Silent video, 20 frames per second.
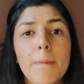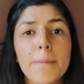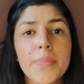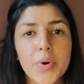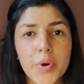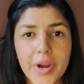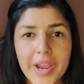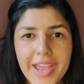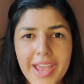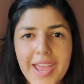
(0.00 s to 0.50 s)

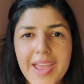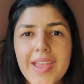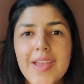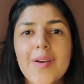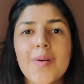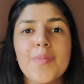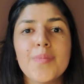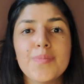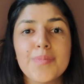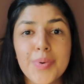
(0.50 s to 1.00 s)
pray,
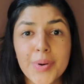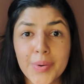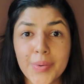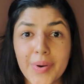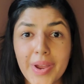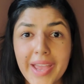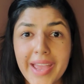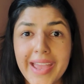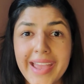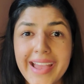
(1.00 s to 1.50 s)

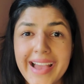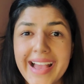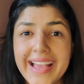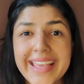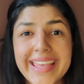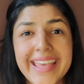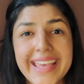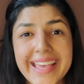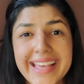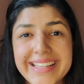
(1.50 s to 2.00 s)
pray. I
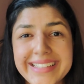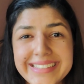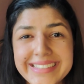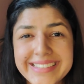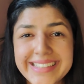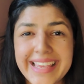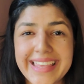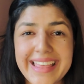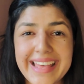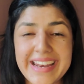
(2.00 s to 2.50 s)
can't
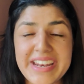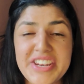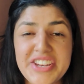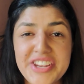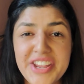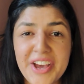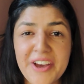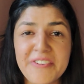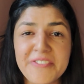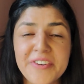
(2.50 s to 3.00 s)
say that
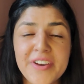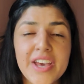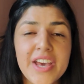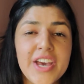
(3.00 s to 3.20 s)
enough.